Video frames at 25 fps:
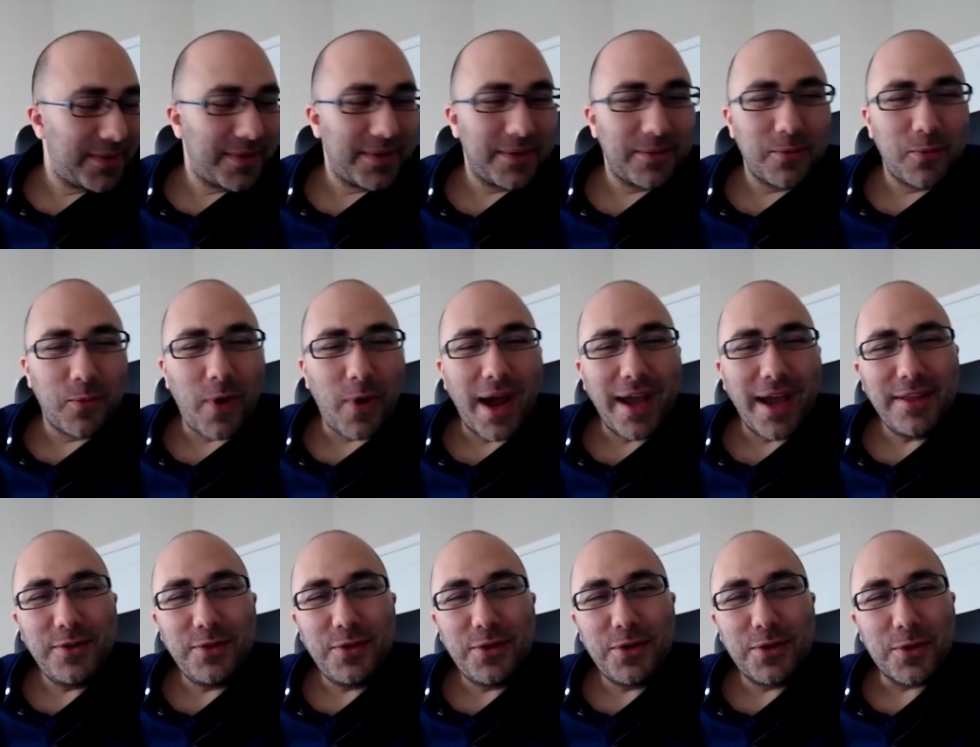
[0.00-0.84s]
why
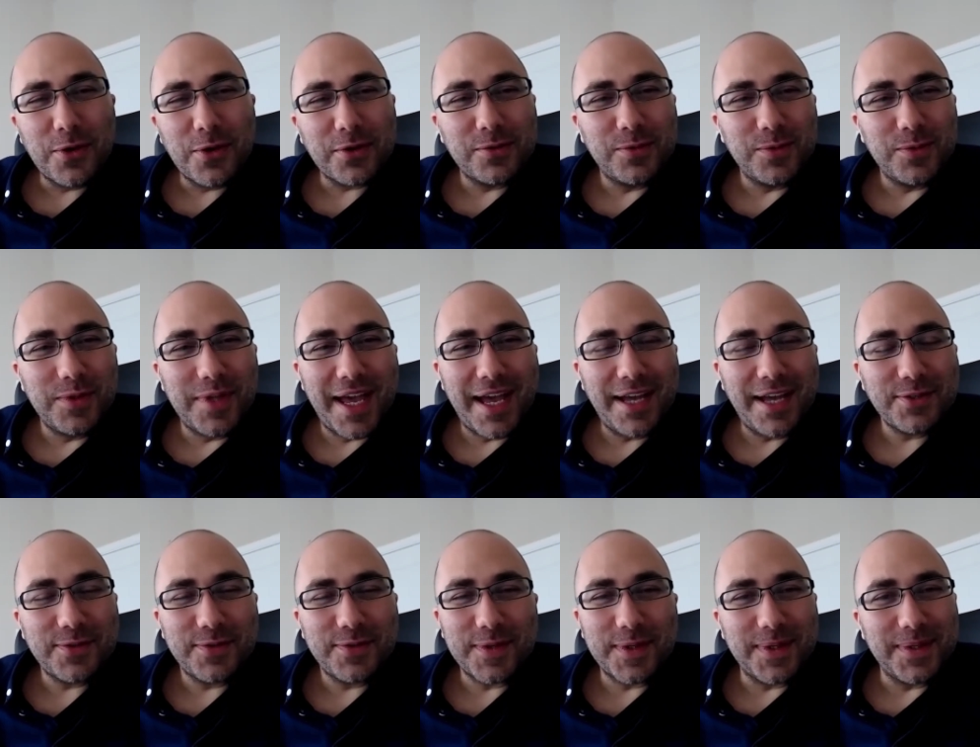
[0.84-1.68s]
New York to
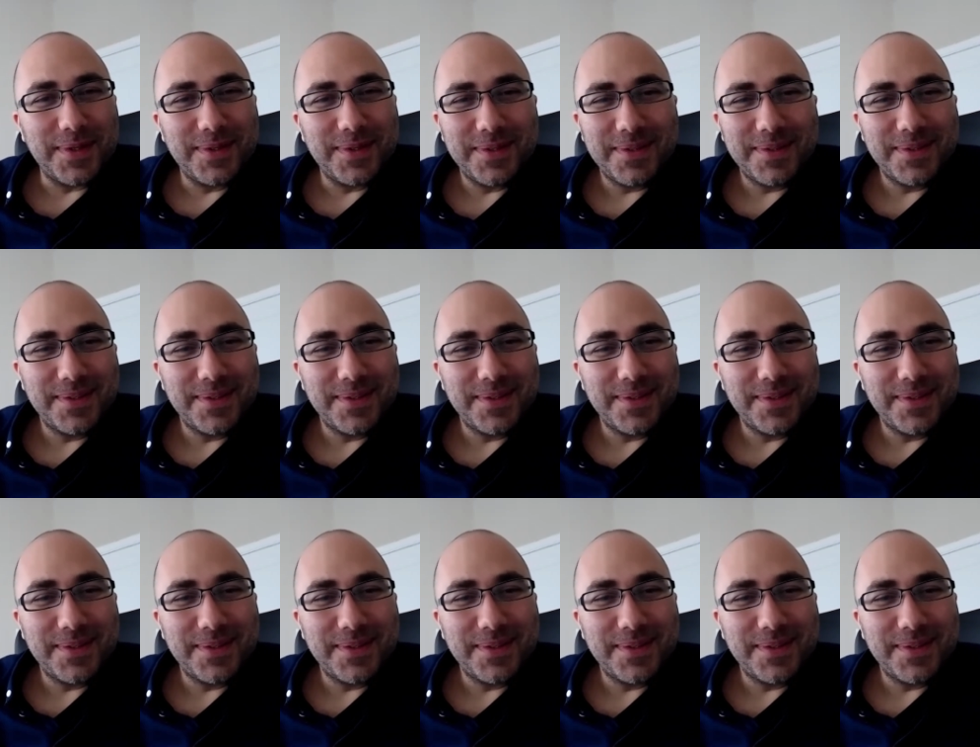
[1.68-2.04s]
Nashville?